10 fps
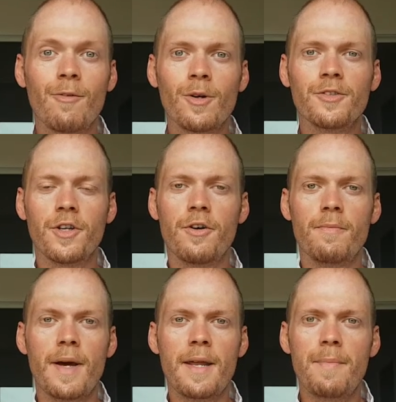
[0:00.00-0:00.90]
Hey everyone,
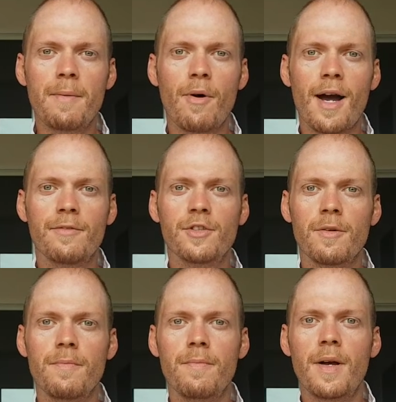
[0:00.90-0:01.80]
so many people have
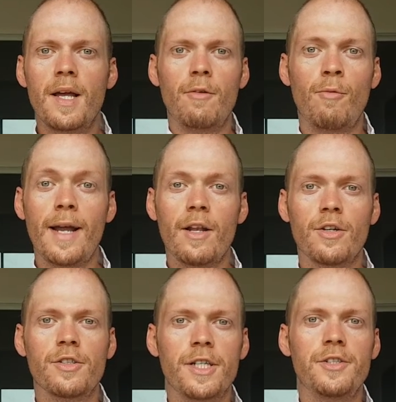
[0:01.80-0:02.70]
some weight
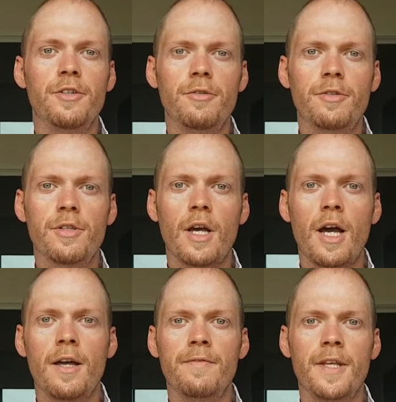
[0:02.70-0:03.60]
loss issues
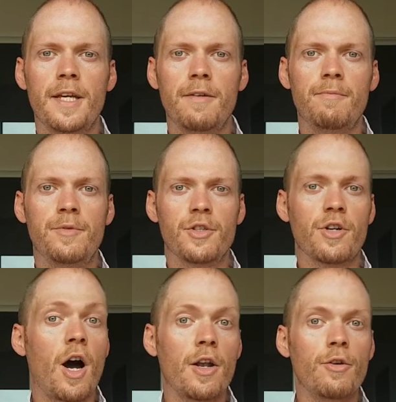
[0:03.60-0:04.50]
and they
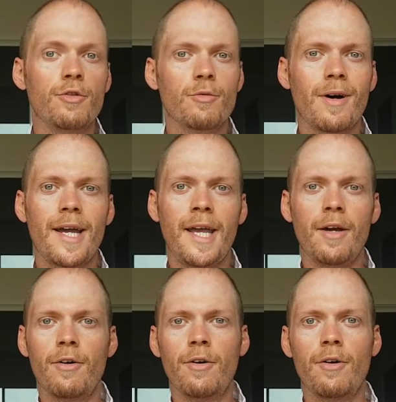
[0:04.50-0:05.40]
just can't lose
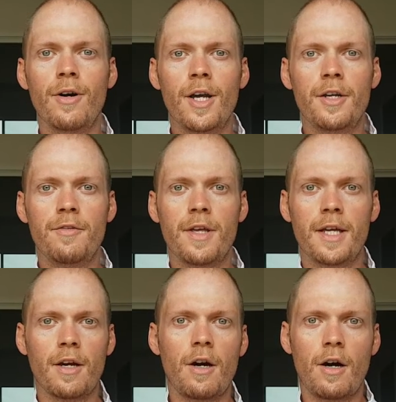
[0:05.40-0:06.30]
weight, or you
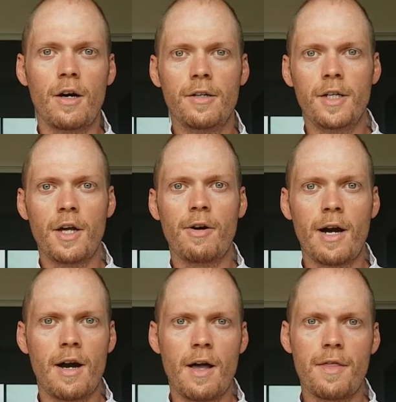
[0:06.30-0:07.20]
think,
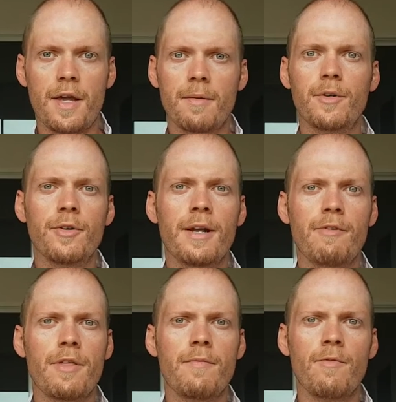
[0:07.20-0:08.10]
I think I'm doing
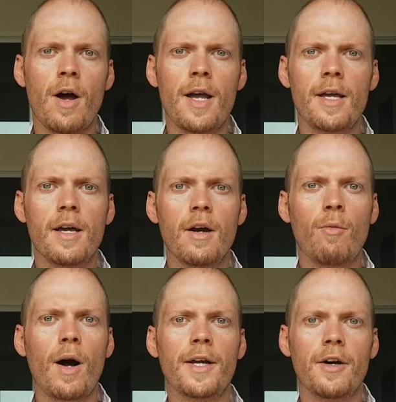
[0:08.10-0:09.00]
everything right,
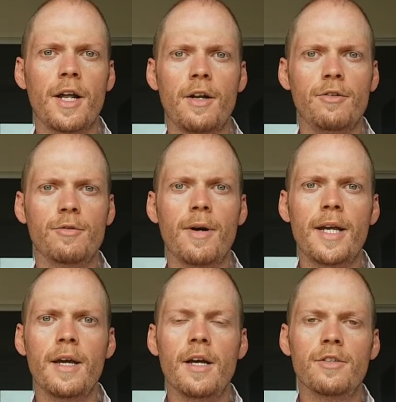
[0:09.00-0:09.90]
why can't I lose
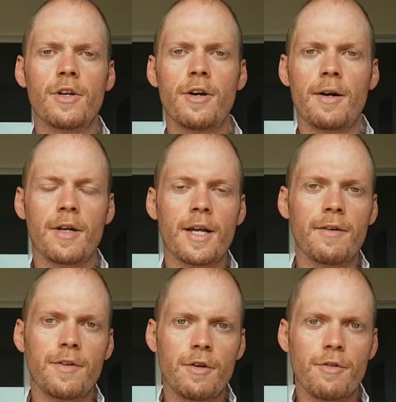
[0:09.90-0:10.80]
weight? So I'm going to
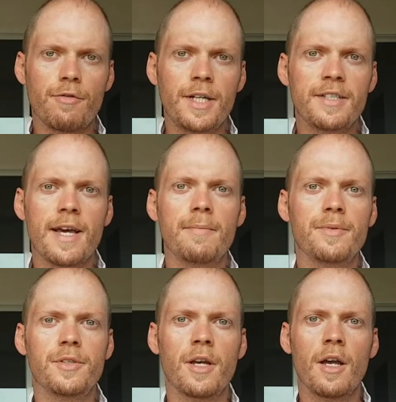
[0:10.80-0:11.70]
give you 3
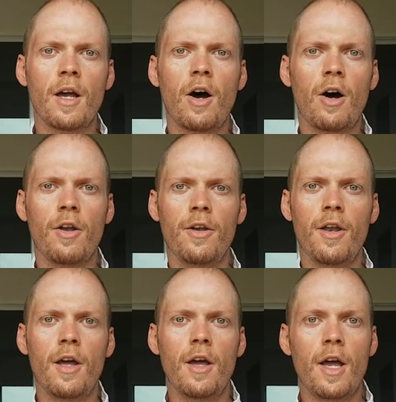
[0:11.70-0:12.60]
tips
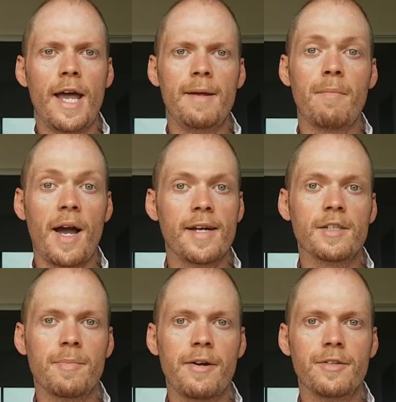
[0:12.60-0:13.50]
on, in my
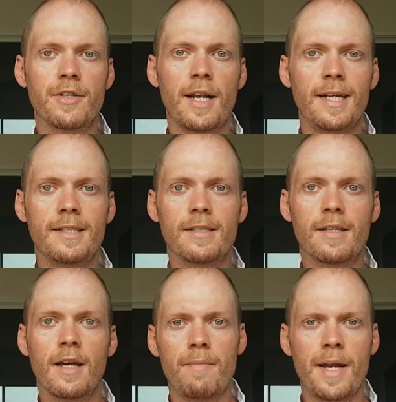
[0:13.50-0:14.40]
experience at
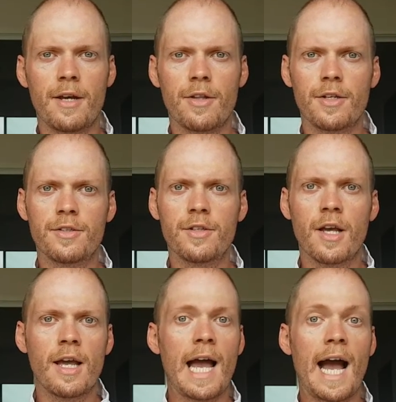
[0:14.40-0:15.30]
least, and many
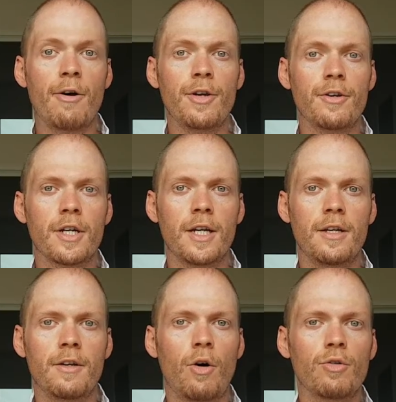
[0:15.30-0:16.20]
others, how you
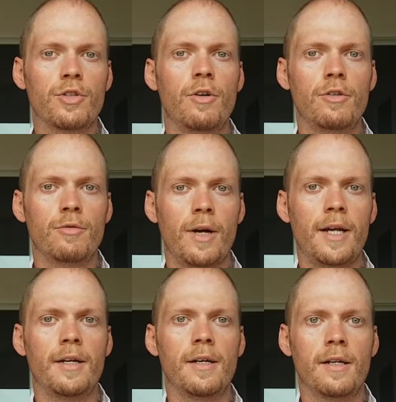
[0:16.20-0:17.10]
can also lose
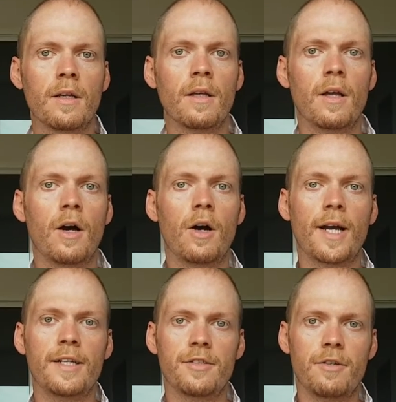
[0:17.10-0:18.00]
weight.
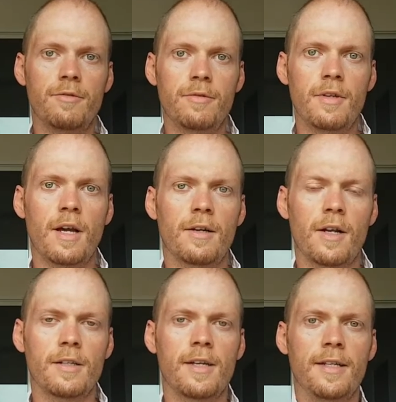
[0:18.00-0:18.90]
Okay, so I'm
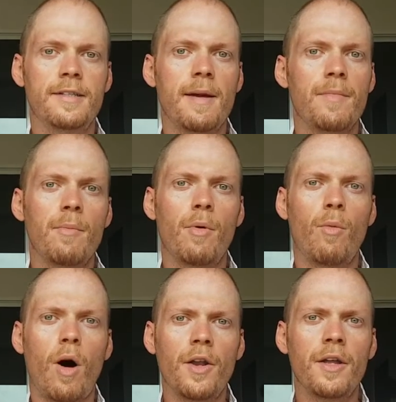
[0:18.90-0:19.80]
going to say tip number
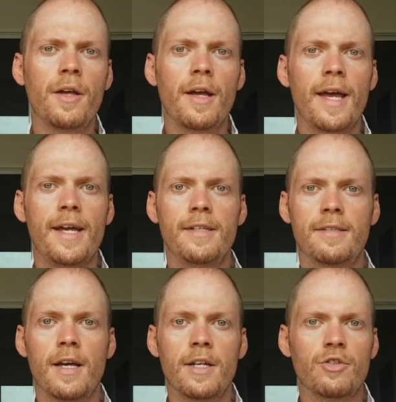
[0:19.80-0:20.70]
1
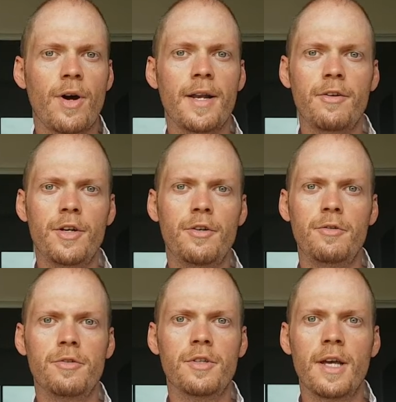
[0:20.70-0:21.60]
is trying to
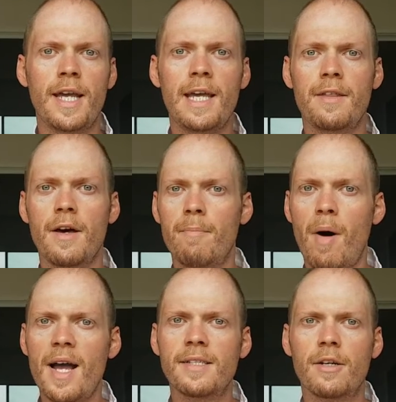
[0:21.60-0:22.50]
use either a
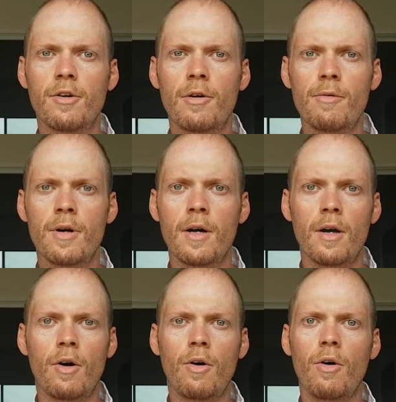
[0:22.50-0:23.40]
bicycle
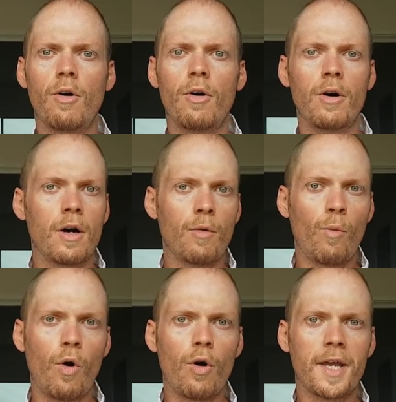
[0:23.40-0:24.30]
or
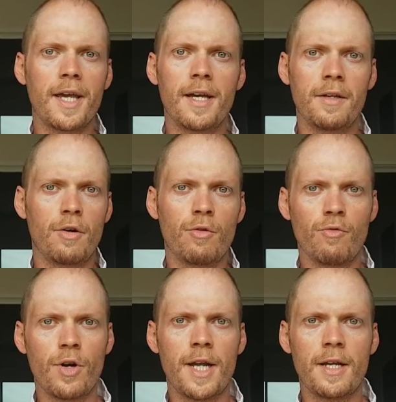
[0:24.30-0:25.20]
walking
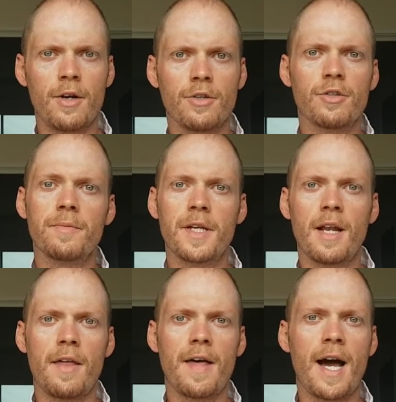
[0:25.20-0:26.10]
or running or
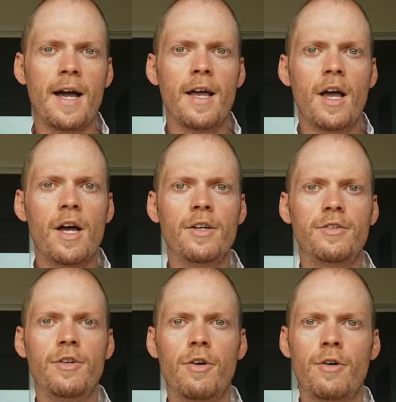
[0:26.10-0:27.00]
something like that
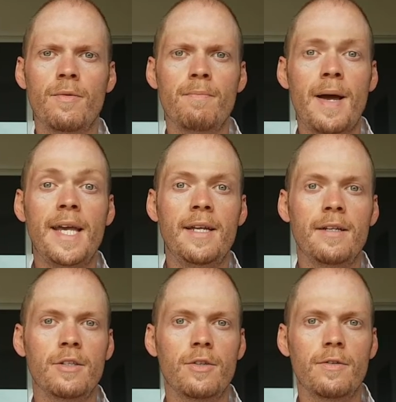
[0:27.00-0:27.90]
as your
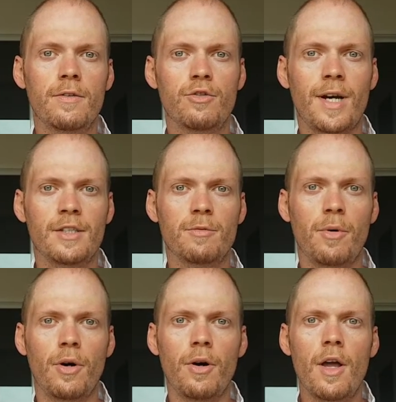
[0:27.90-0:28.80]
main
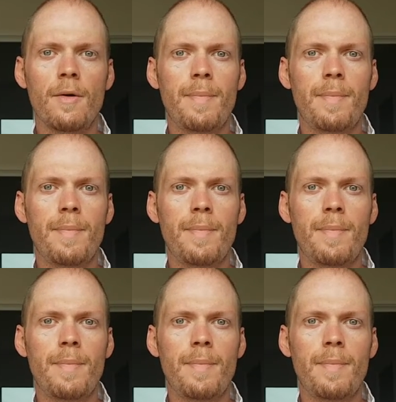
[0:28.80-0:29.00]
transport.